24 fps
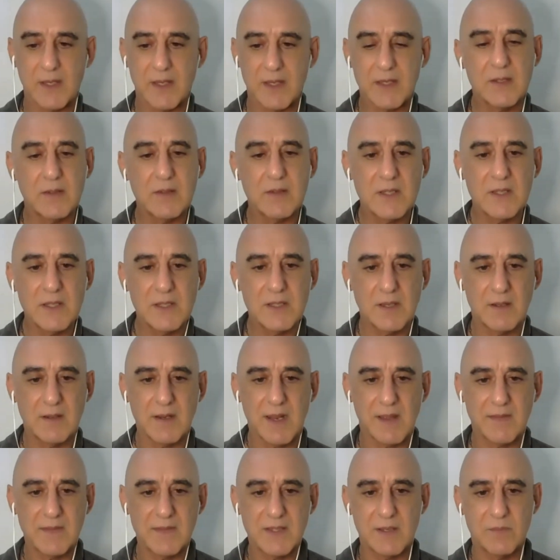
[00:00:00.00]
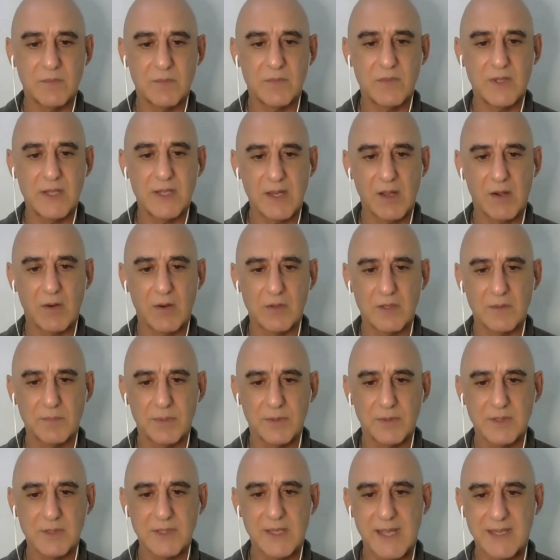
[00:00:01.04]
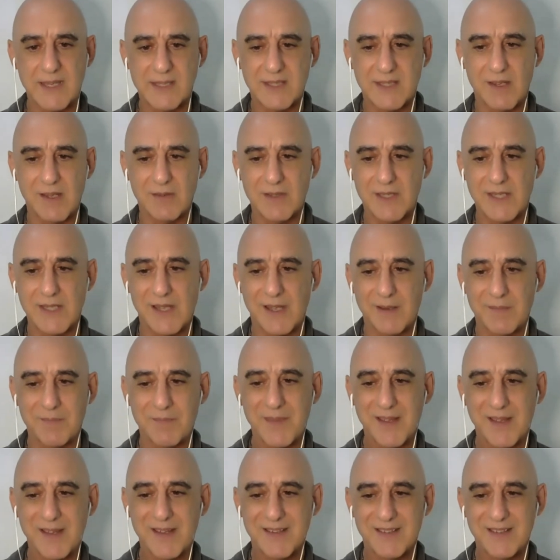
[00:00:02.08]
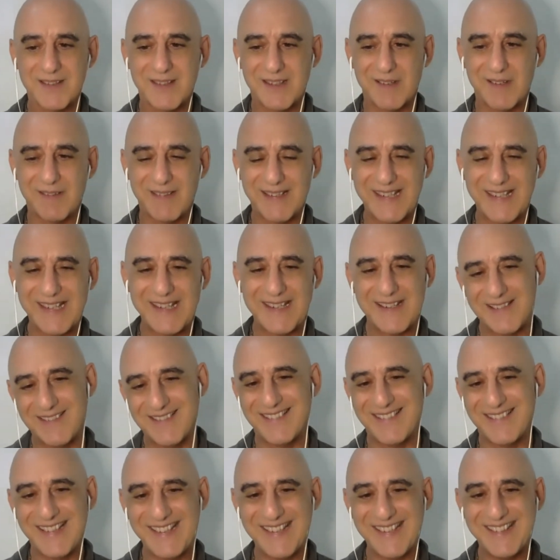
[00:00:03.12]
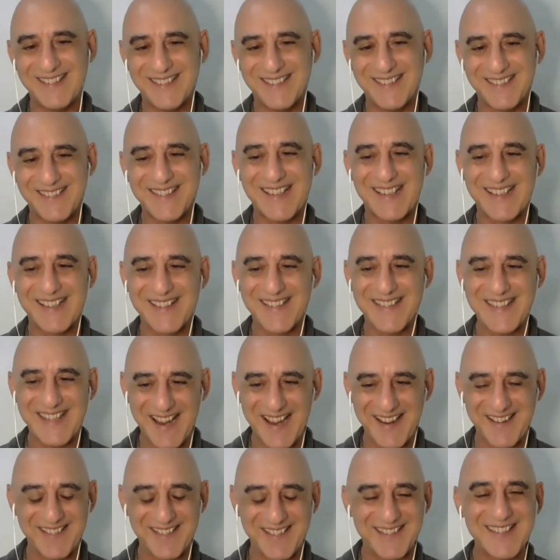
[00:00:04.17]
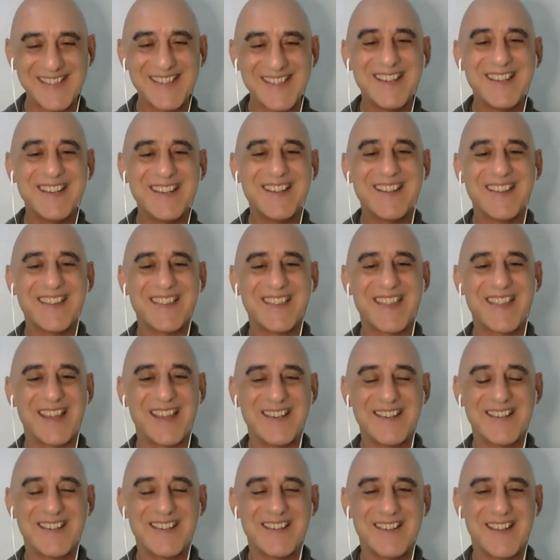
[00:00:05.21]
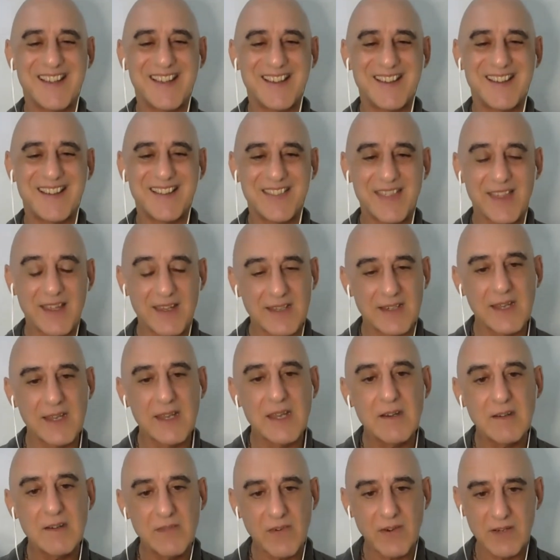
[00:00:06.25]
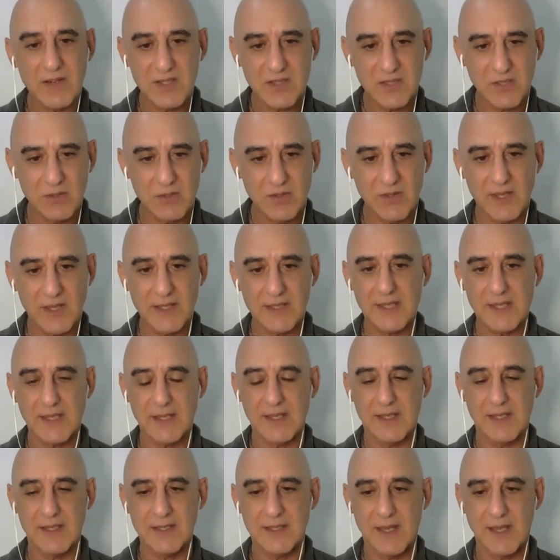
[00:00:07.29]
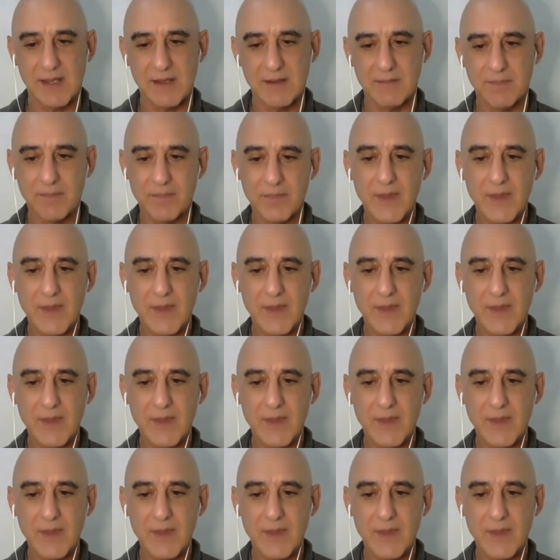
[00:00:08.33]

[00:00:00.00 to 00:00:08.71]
As long as you don't have some really horrible Casio type, kind of sound, then they're going to hear a very soothing ticking sound.